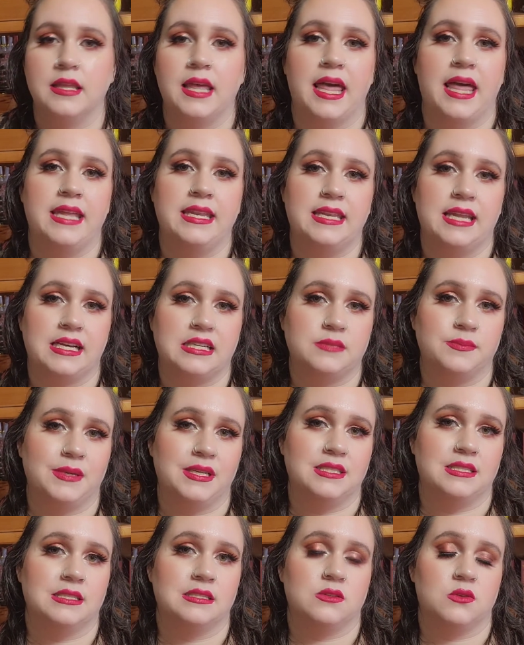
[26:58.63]
In next
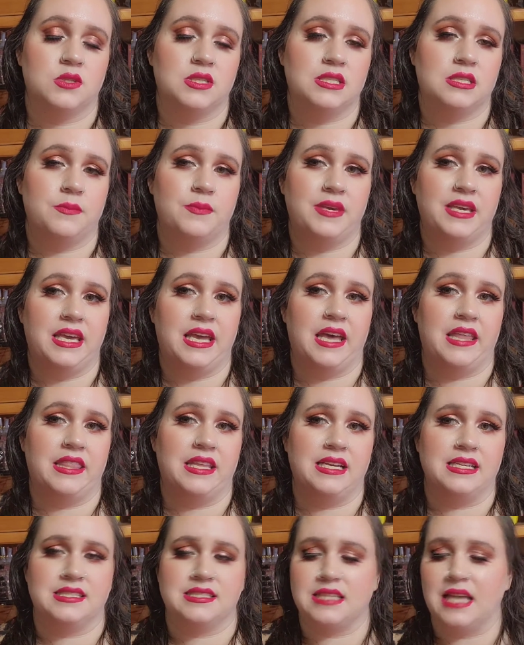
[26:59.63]
place is going to be
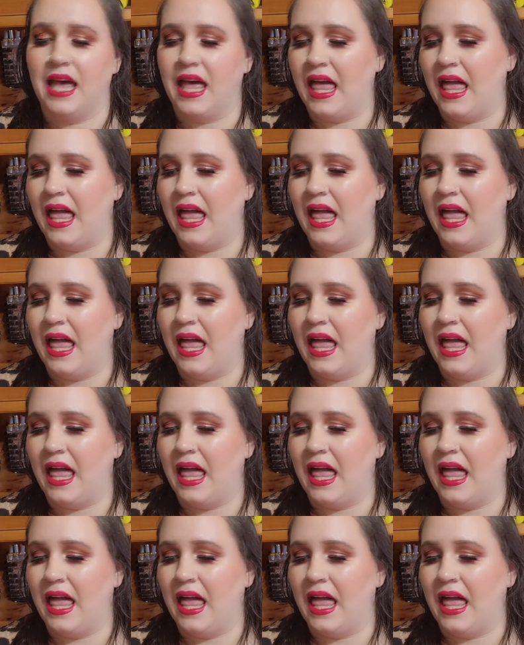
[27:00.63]
this,